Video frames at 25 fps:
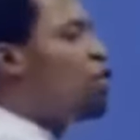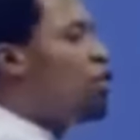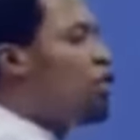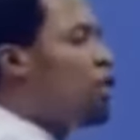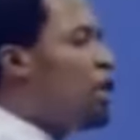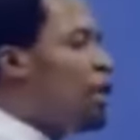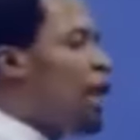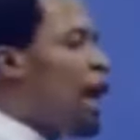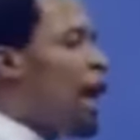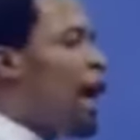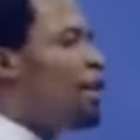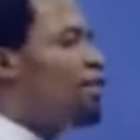
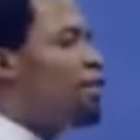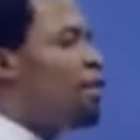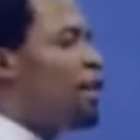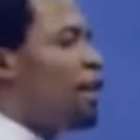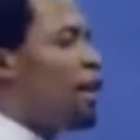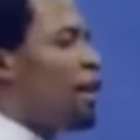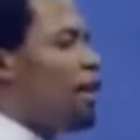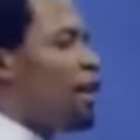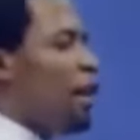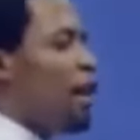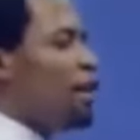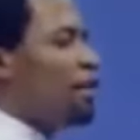considers
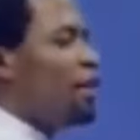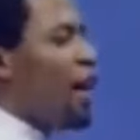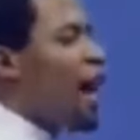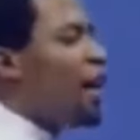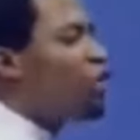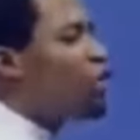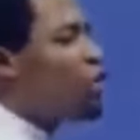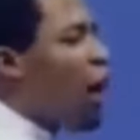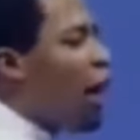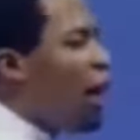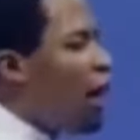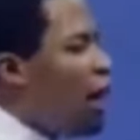is
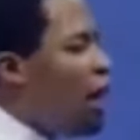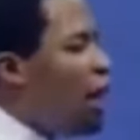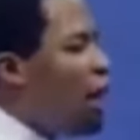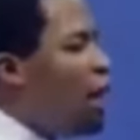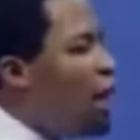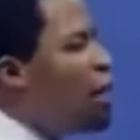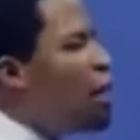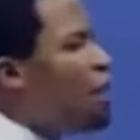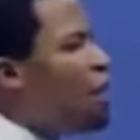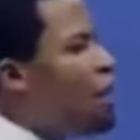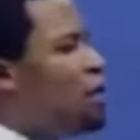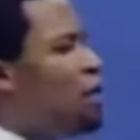
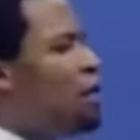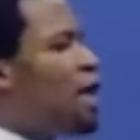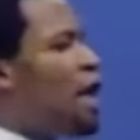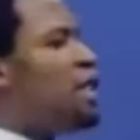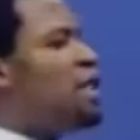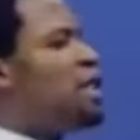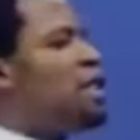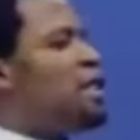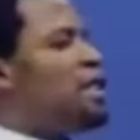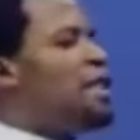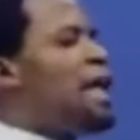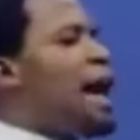actually
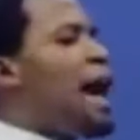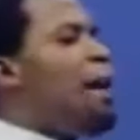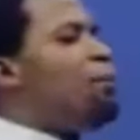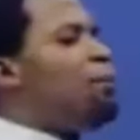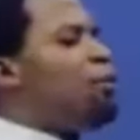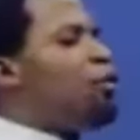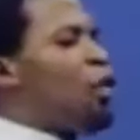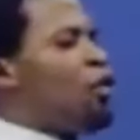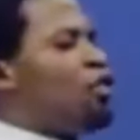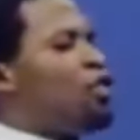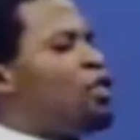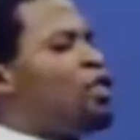the
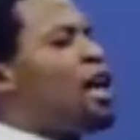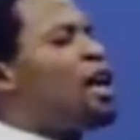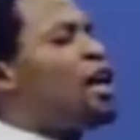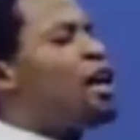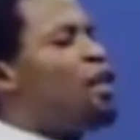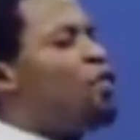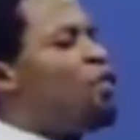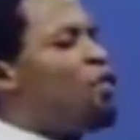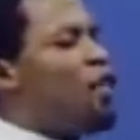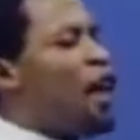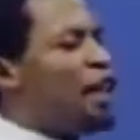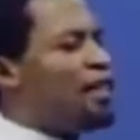depth of
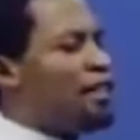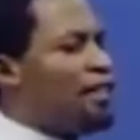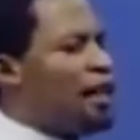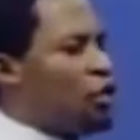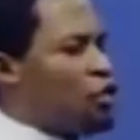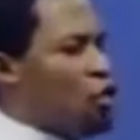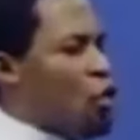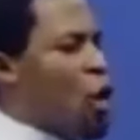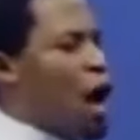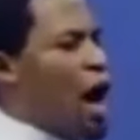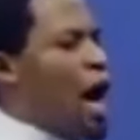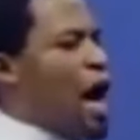sacrifice
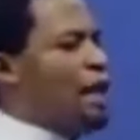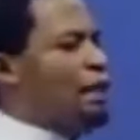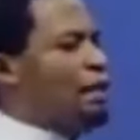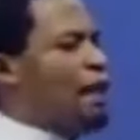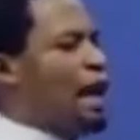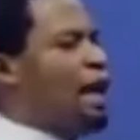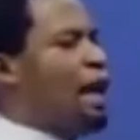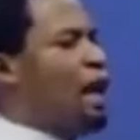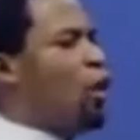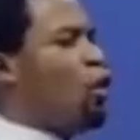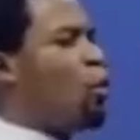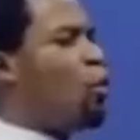that your
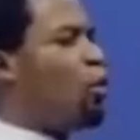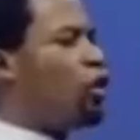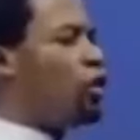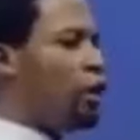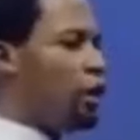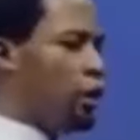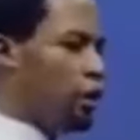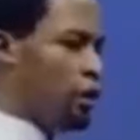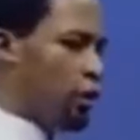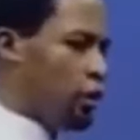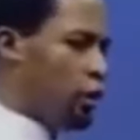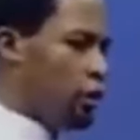heart can
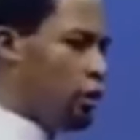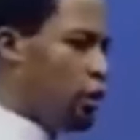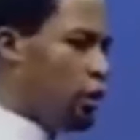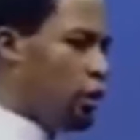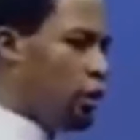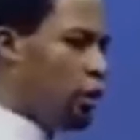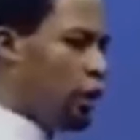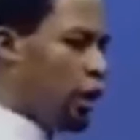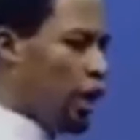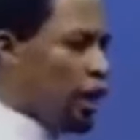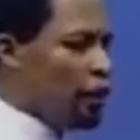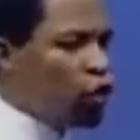accommodate.
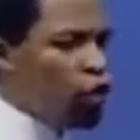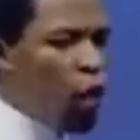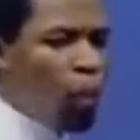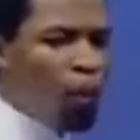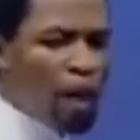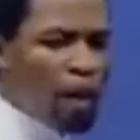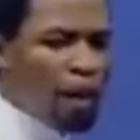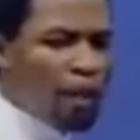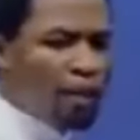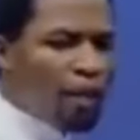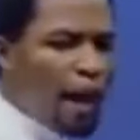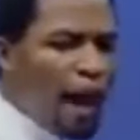And so
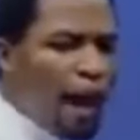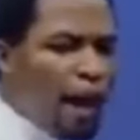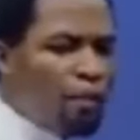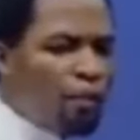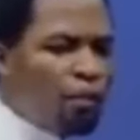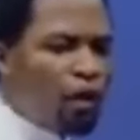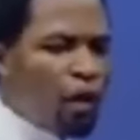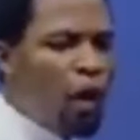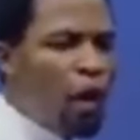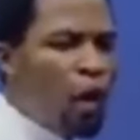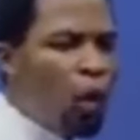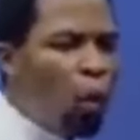many
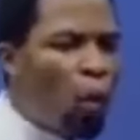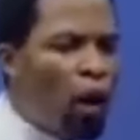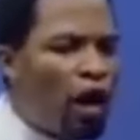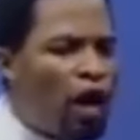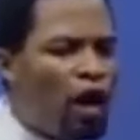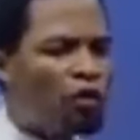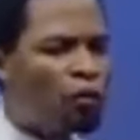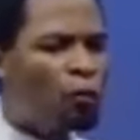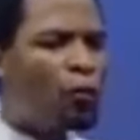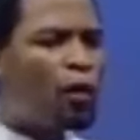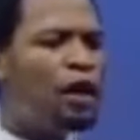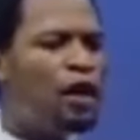times,
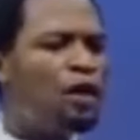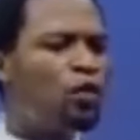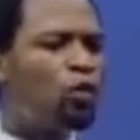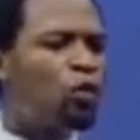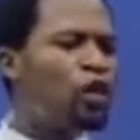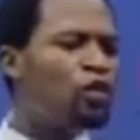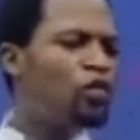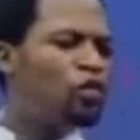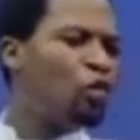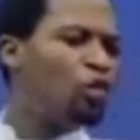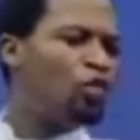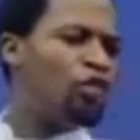when a spirit
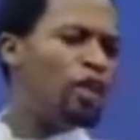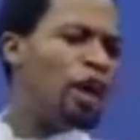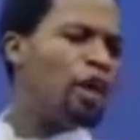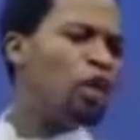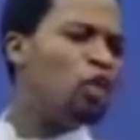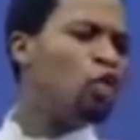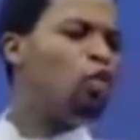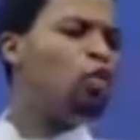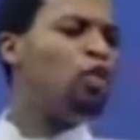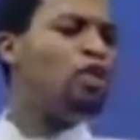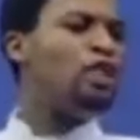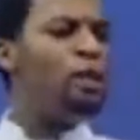wants to
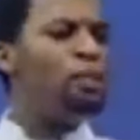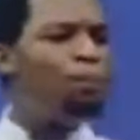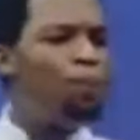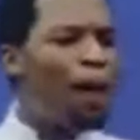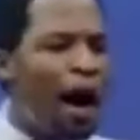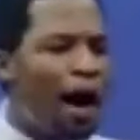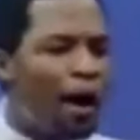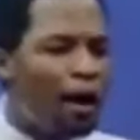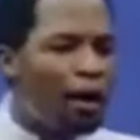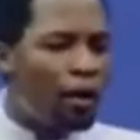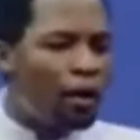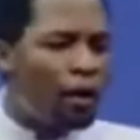take you
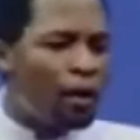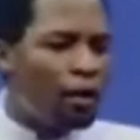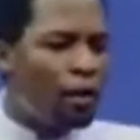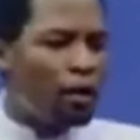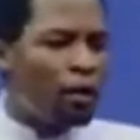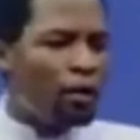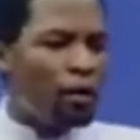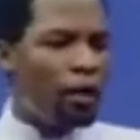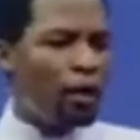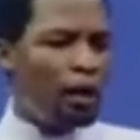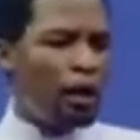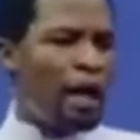deeper,
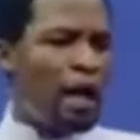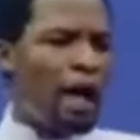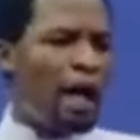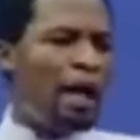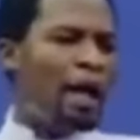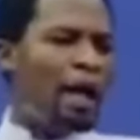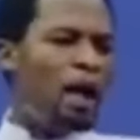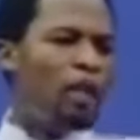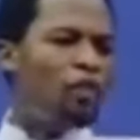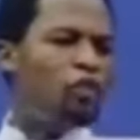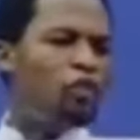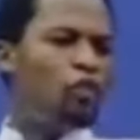he
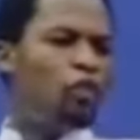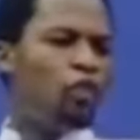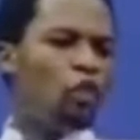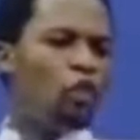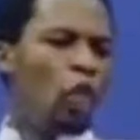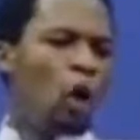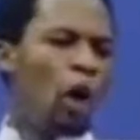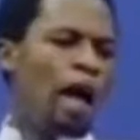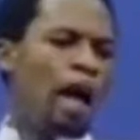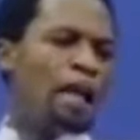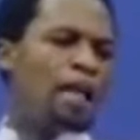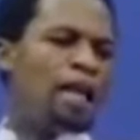allows you
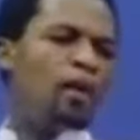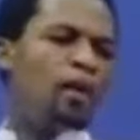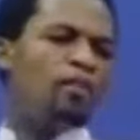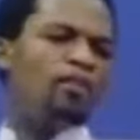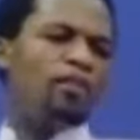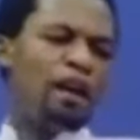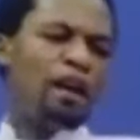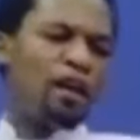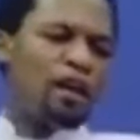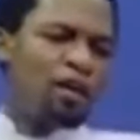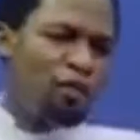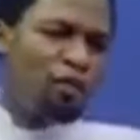to carry
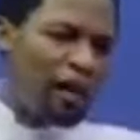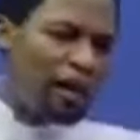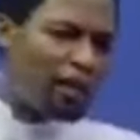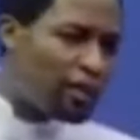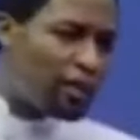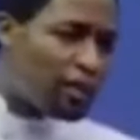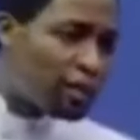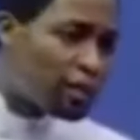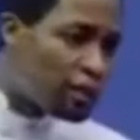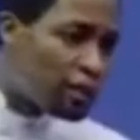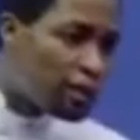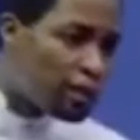out
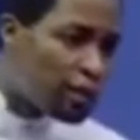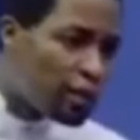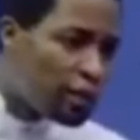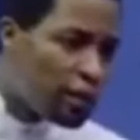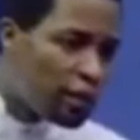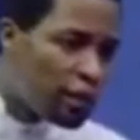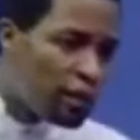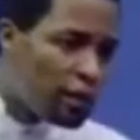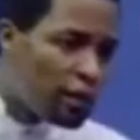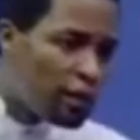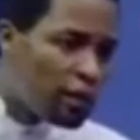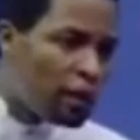sacrifices.
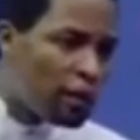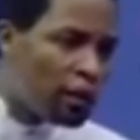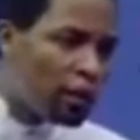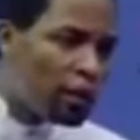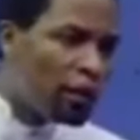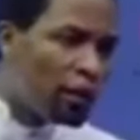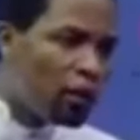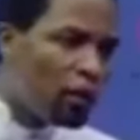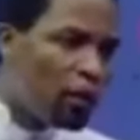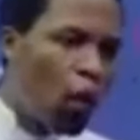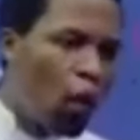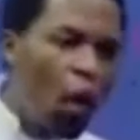
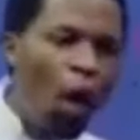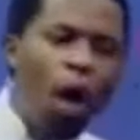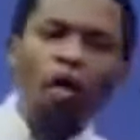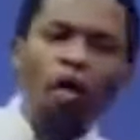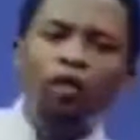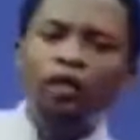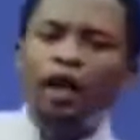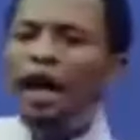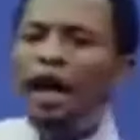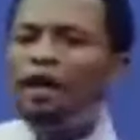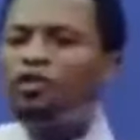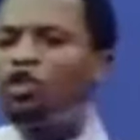
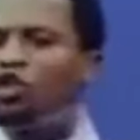God